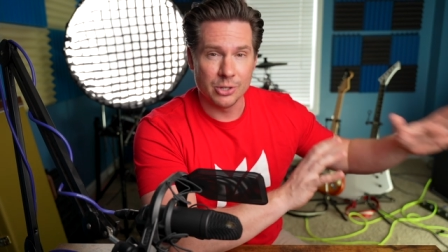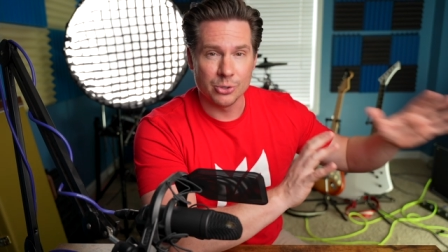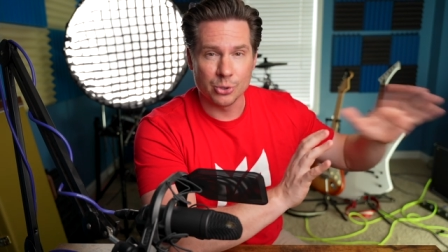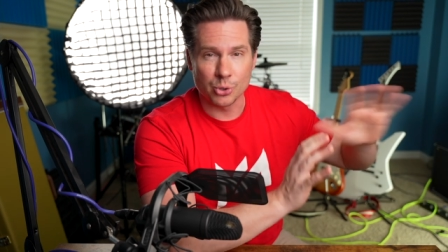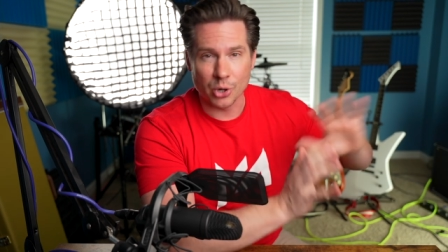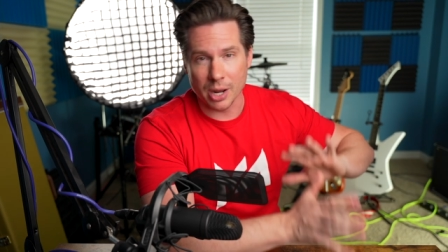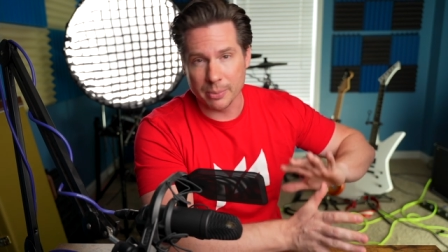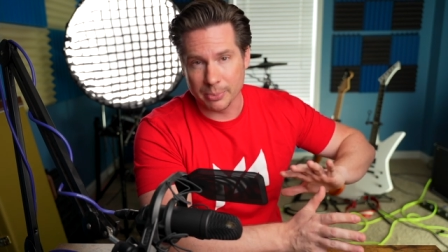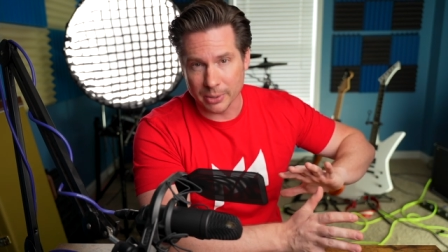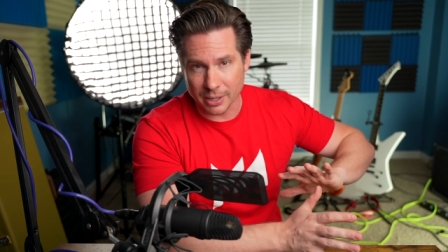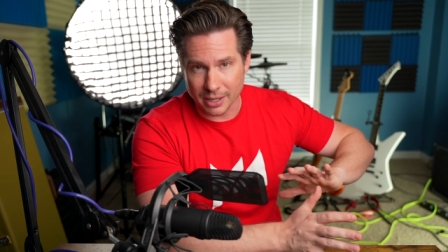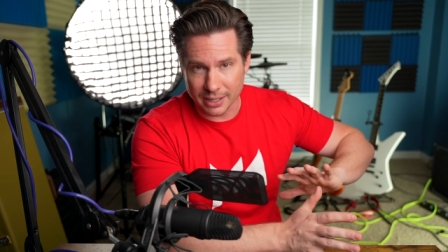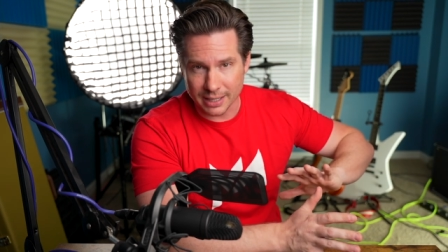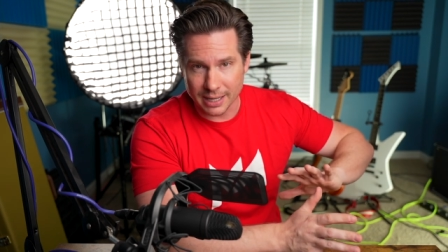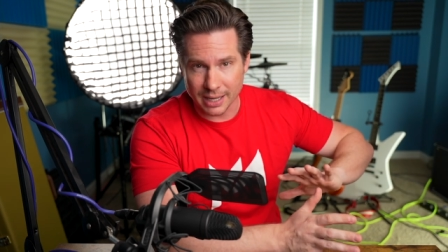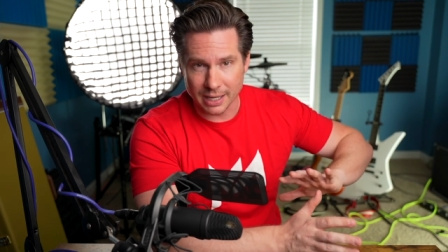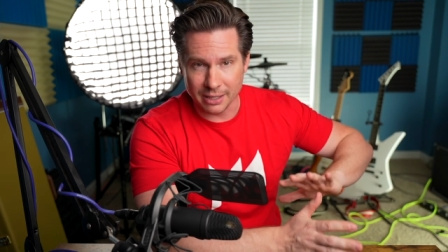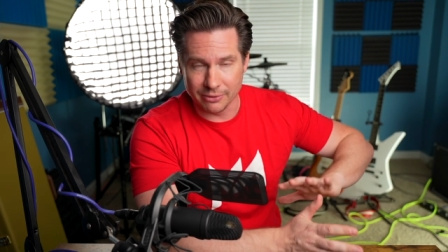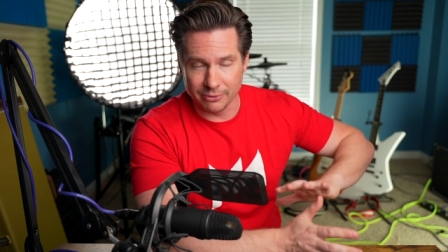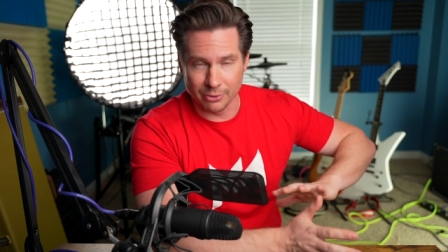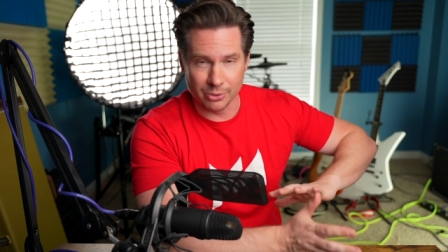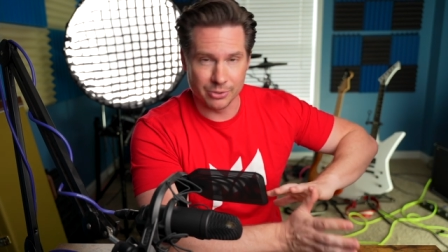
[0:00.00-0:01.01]
tripod
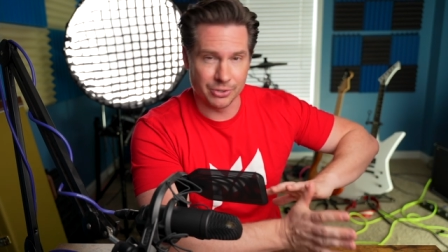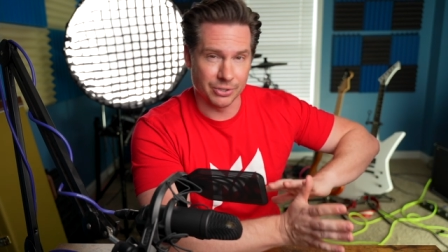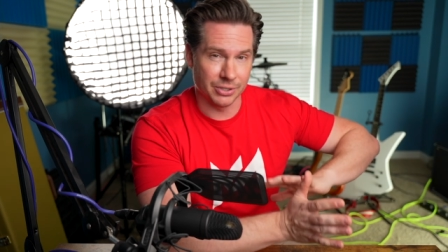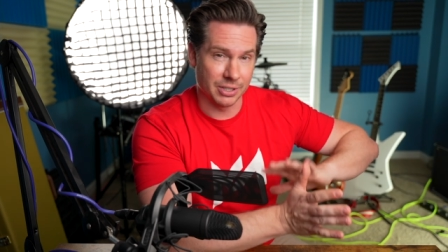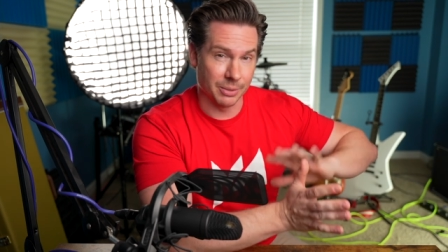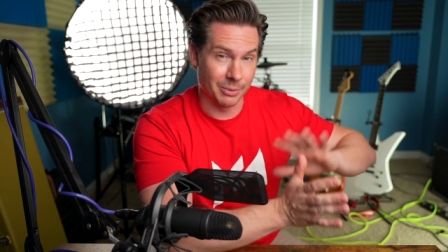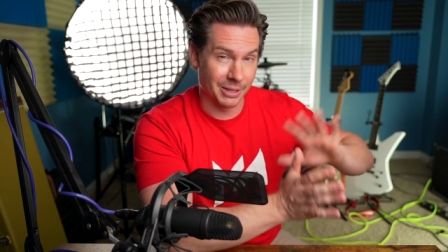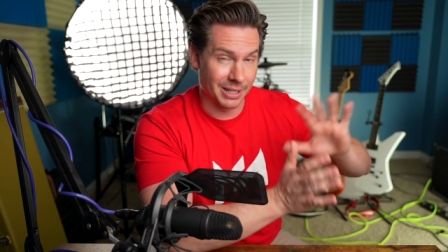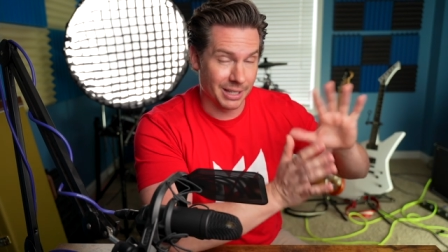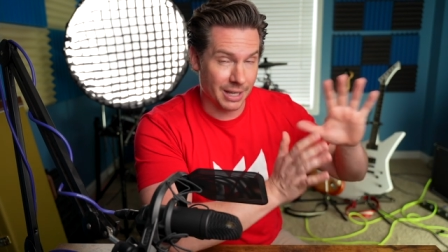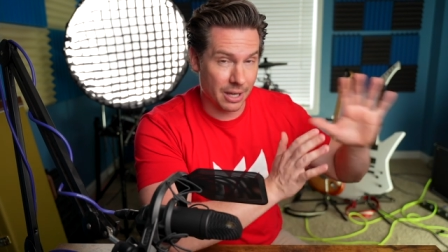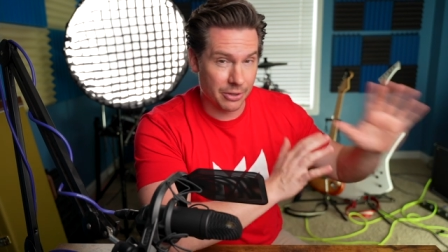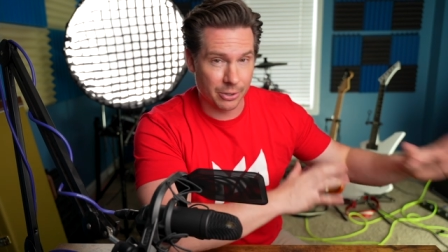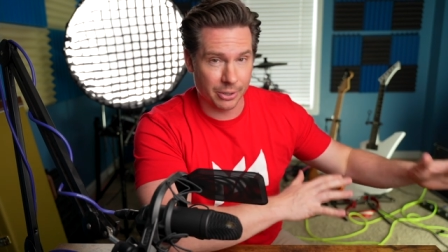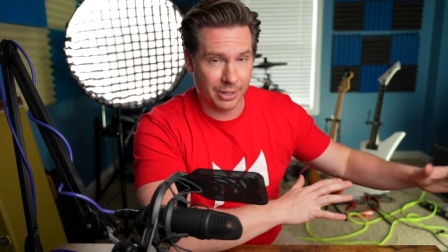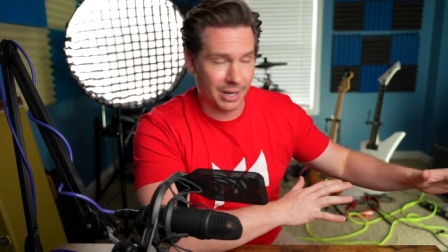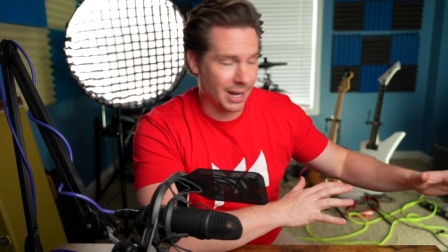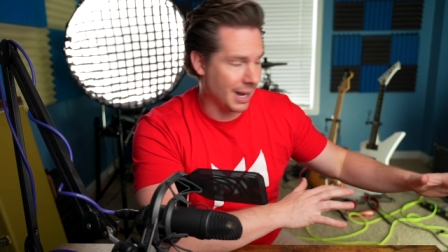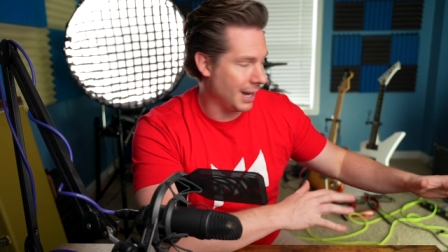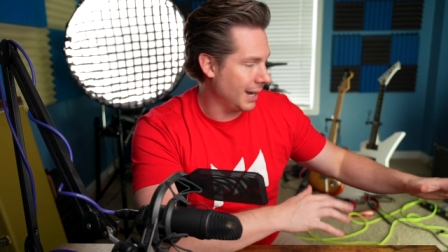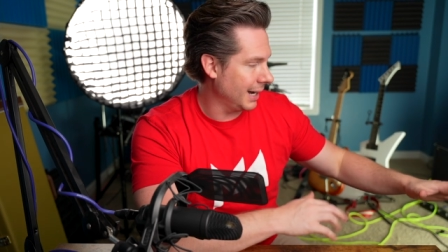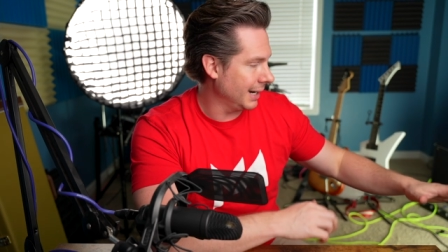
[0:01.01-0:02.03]
head versus some of the other
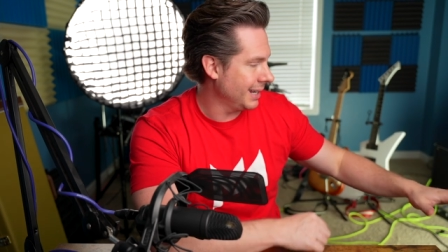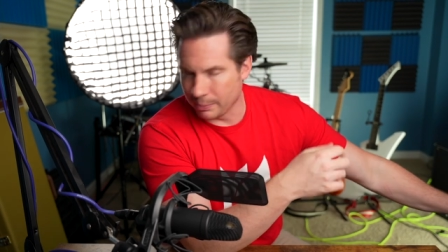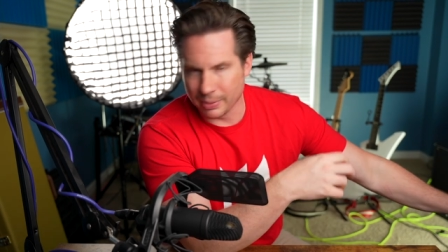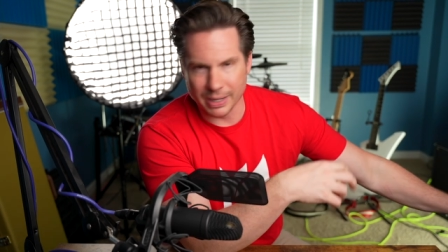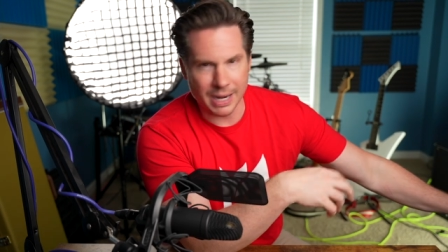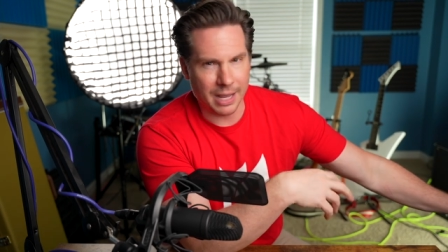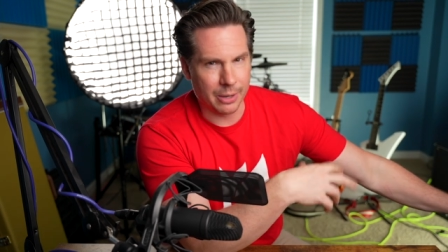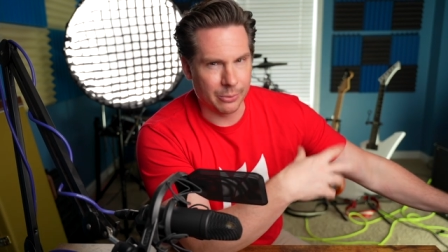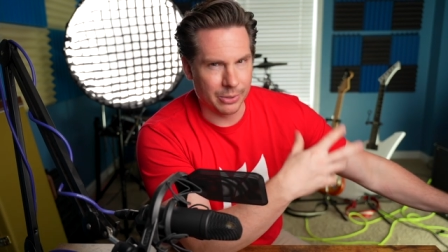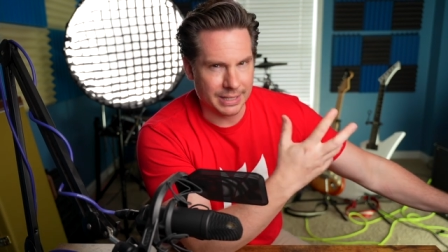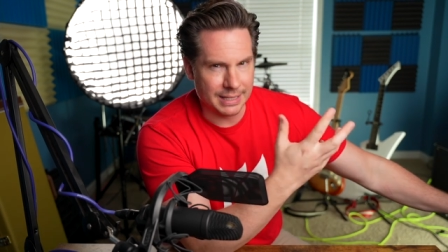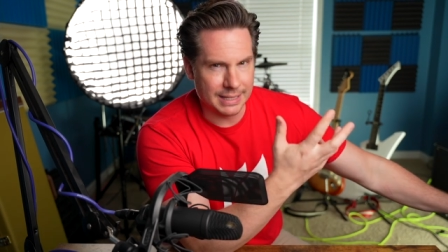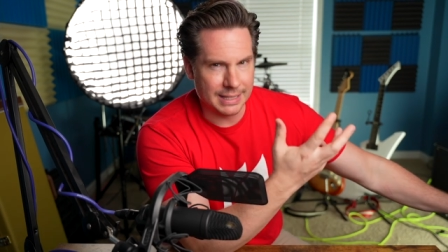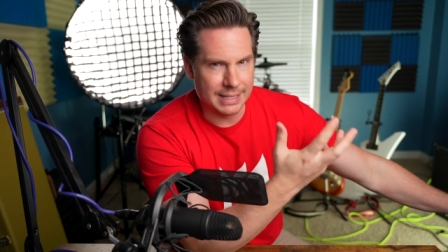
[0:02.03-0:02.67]
kind, but I would